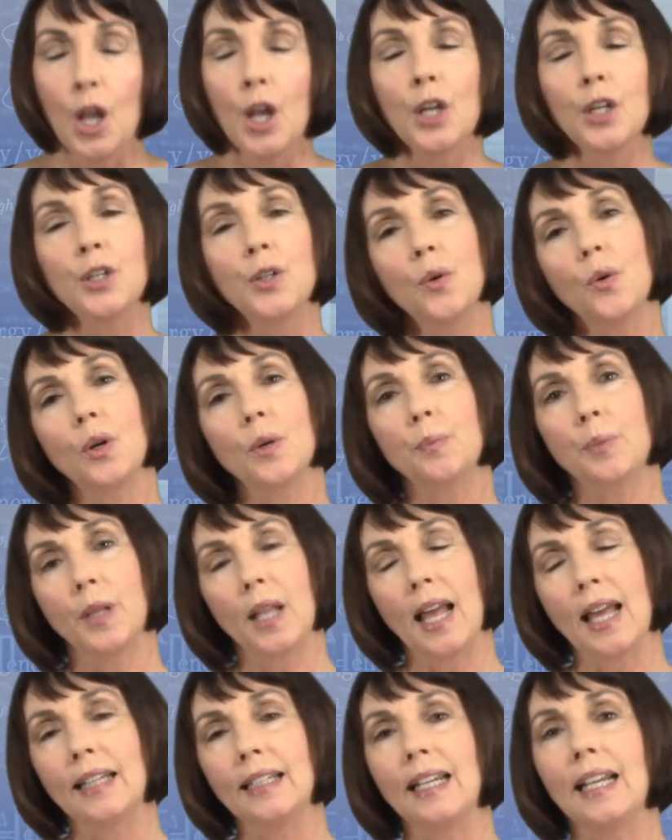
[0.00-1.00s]
You're
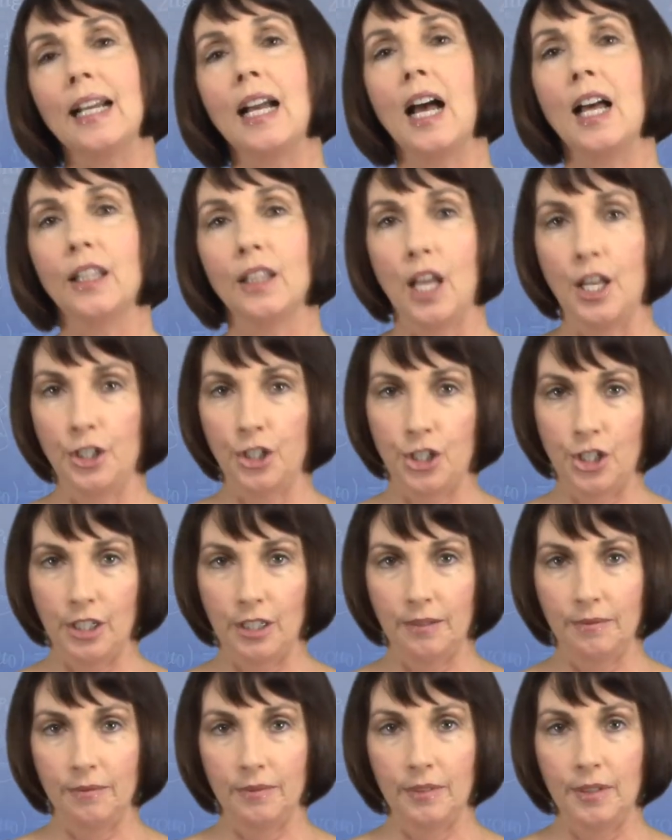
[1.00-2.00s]
planning a luncheon.
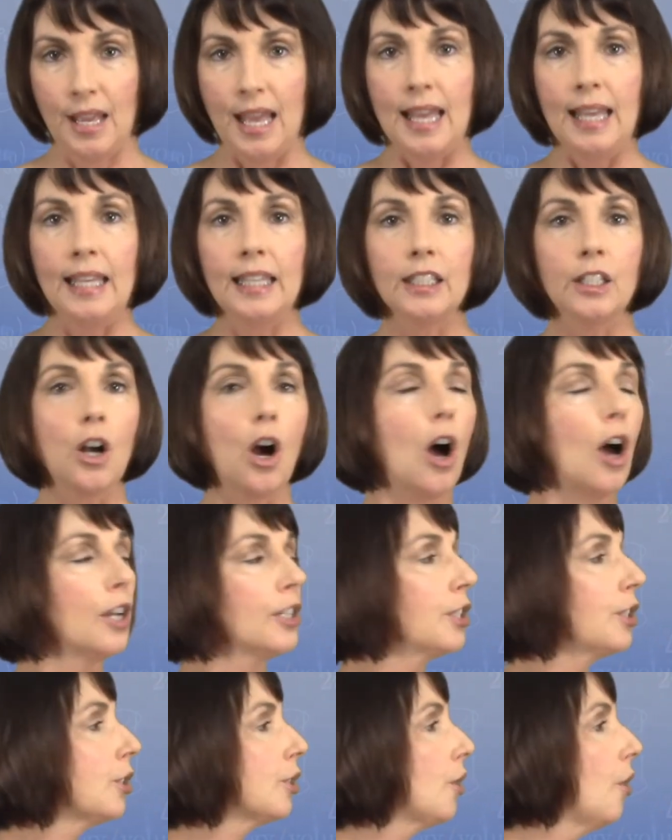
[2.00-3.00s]
It
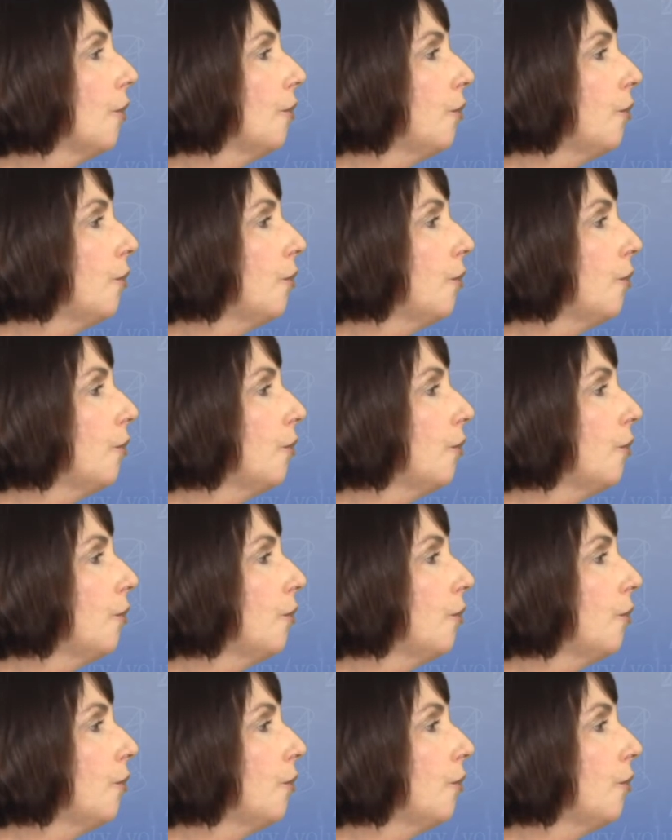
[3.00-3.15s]
costs